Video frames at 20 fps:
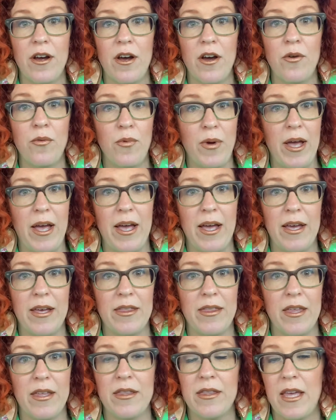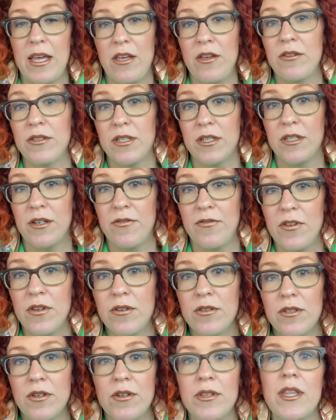a way that they use a
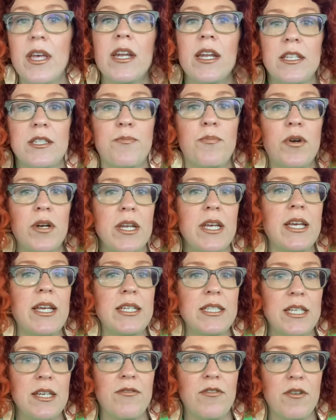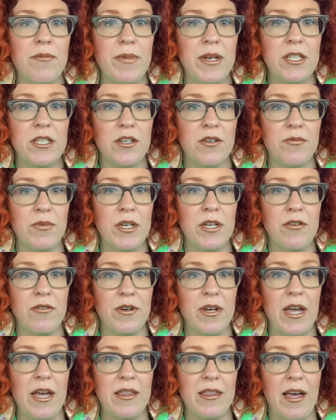diffuser, then it's pretty easy for me to
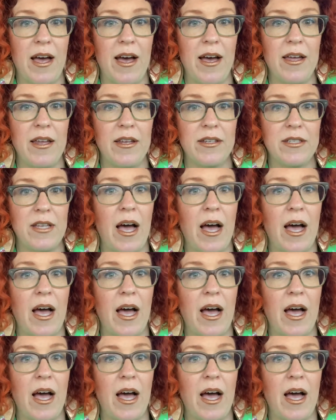recreate that.